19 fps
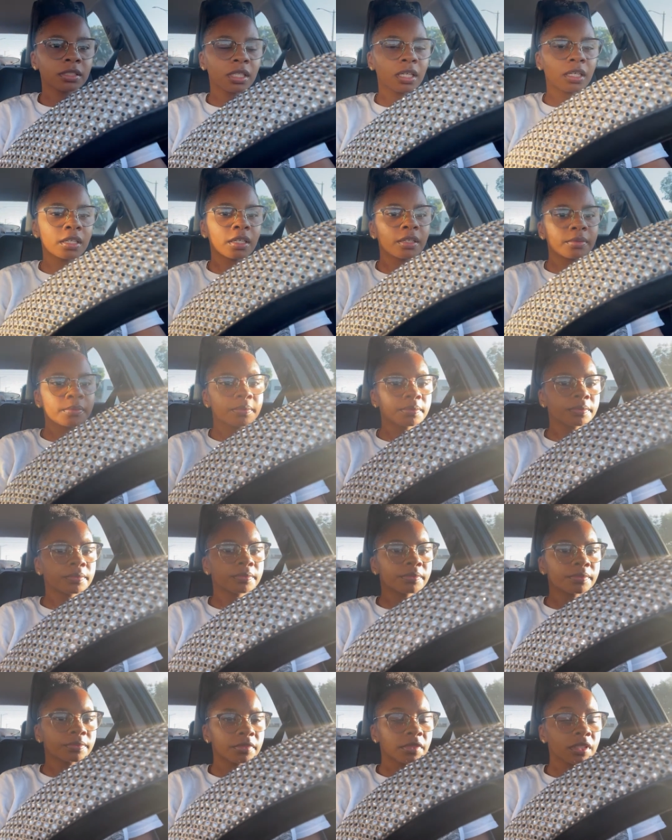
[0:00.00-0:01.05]

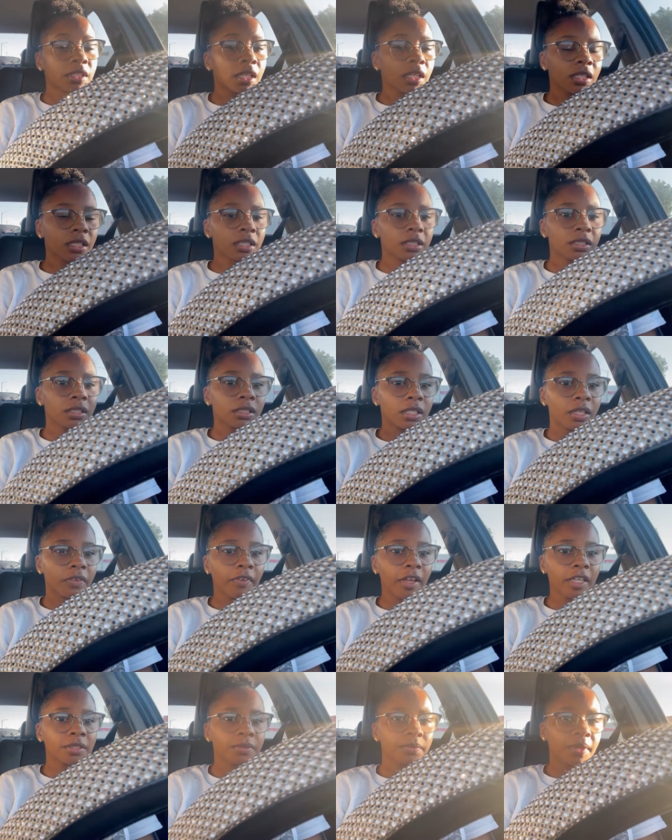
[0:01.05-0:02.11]
um yeah,
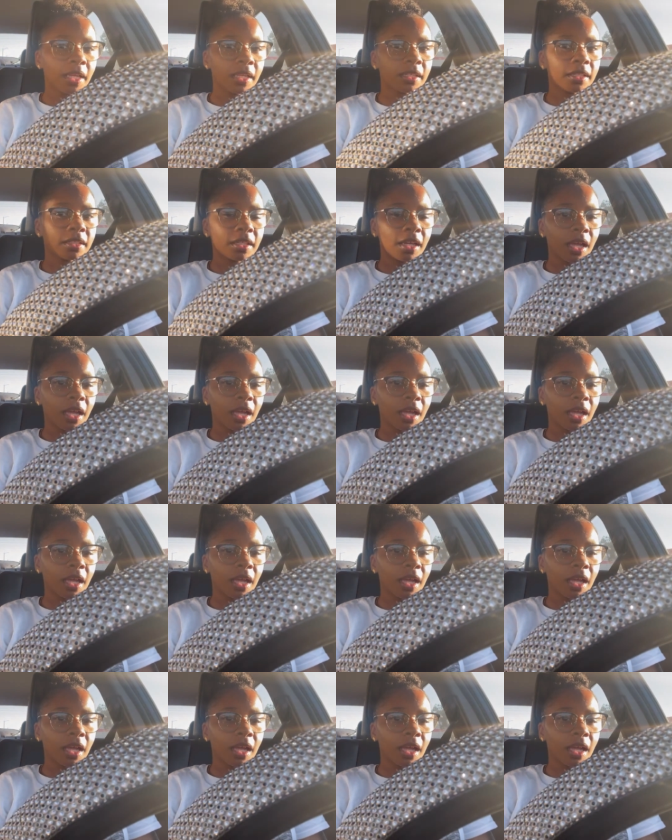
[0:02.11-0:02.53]
if I sweat,